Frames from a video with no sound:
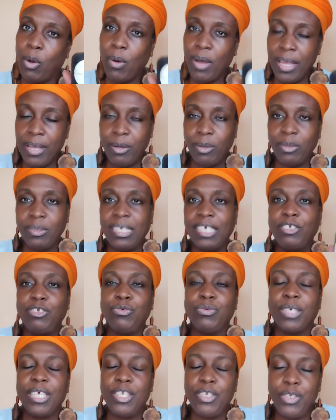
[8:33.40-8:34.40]
oil
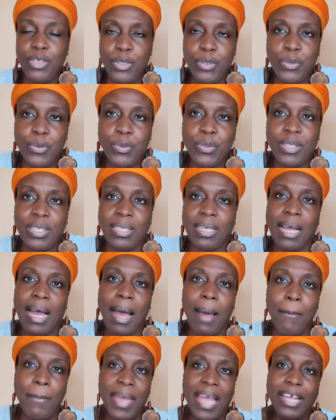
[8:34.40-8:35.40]
that you can use to
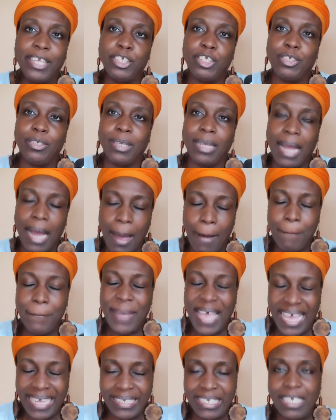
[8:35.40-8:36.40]

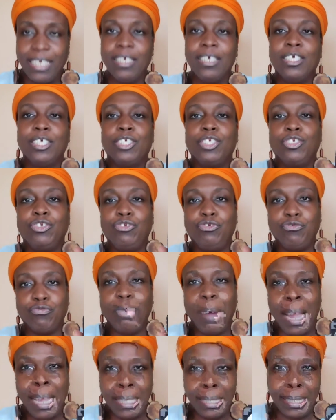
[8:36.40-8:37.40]
combat
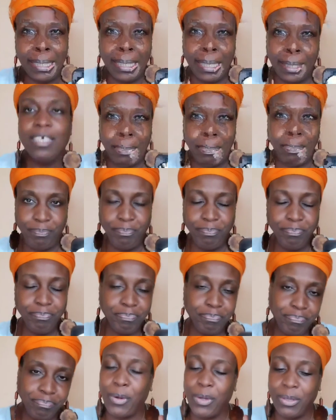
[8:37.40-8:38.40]
dry skin,
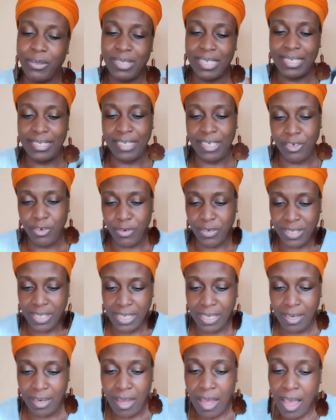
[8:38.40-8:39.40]
oils that's in your
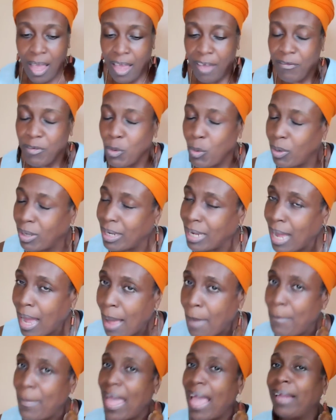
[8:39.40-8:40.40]
skin. If you want to
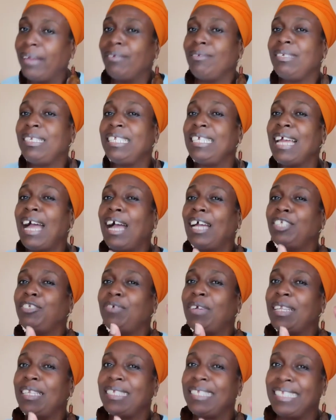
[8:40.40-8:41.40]
combat
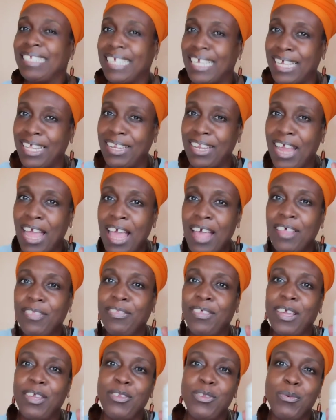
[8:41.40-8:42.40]
dehydrated skin,
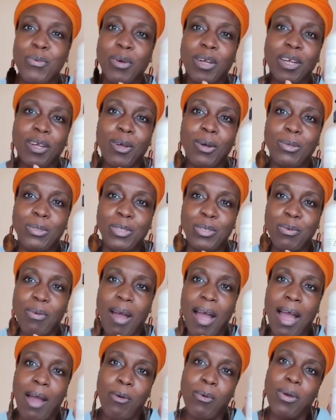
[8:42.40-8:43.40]
then you want to go
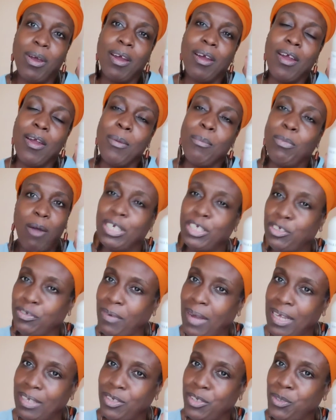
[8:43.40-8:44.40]
to our
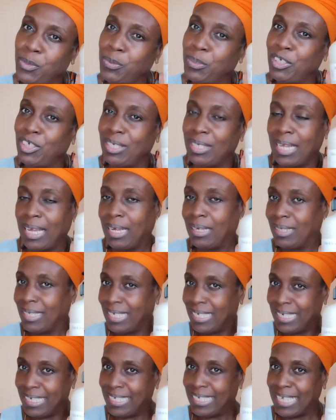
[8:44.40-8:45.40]
moisturizers, which is like a
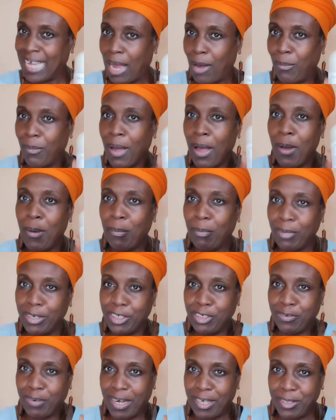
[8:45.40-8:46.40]
Skin and Scalp
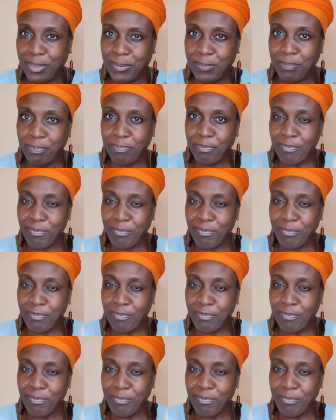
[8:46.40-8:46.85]
moisturizer.